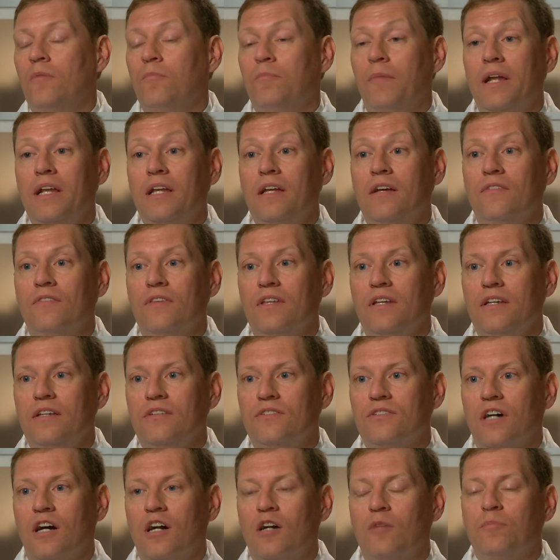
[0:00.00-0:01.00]
Many of
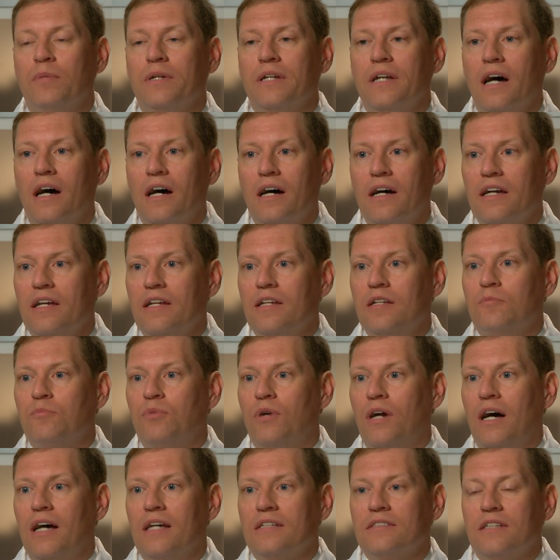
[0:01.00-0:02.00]
these are benign
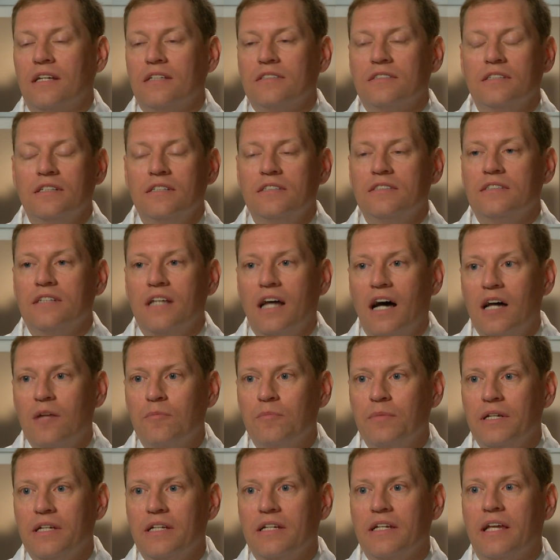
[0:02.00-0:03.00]
processes,
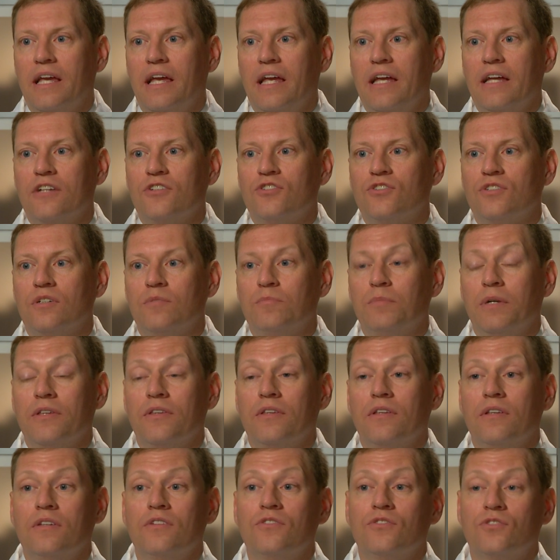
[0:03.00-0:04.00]
not being cancer,
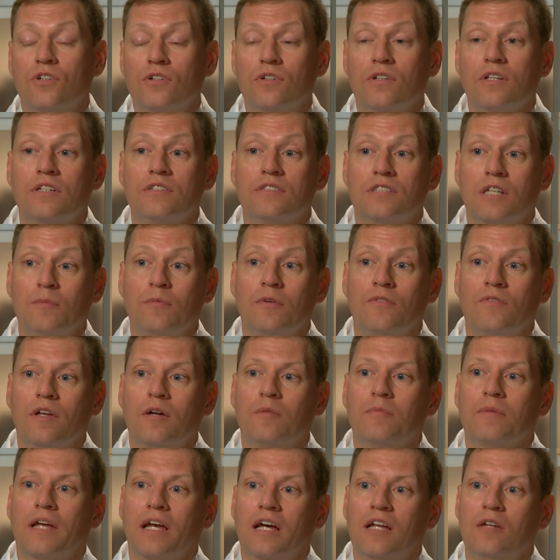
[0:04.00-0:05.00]
but certainly some of
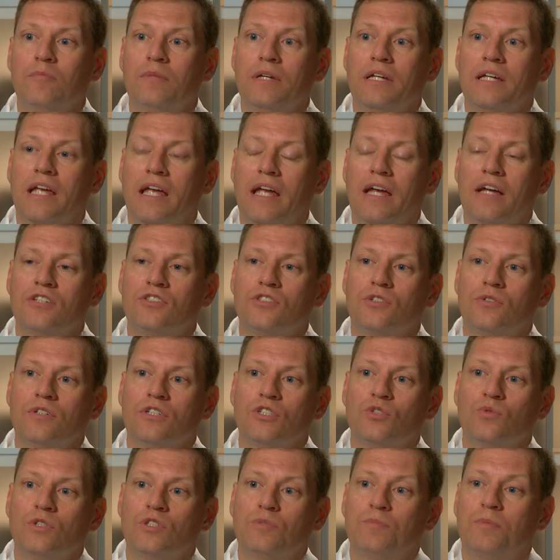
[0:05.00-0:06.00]
them can be
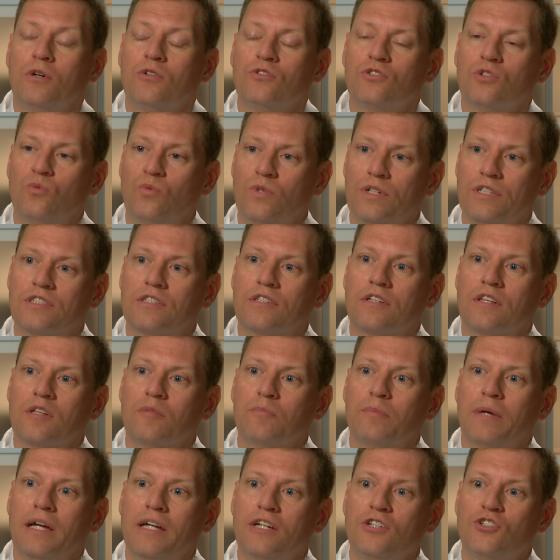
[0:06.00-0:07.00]
cancerous, which pose a risk to
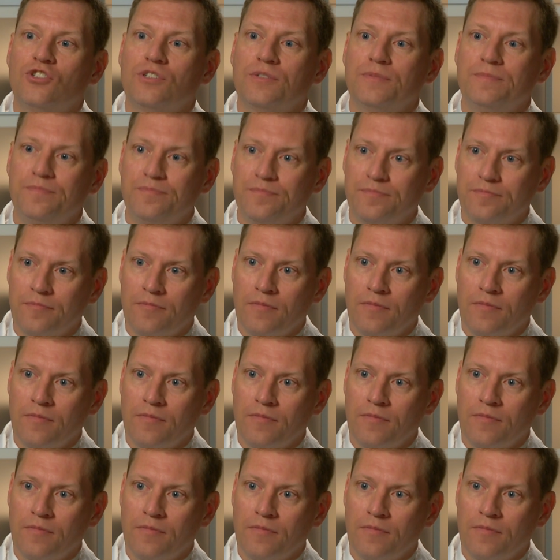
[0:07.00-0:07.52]
the patient.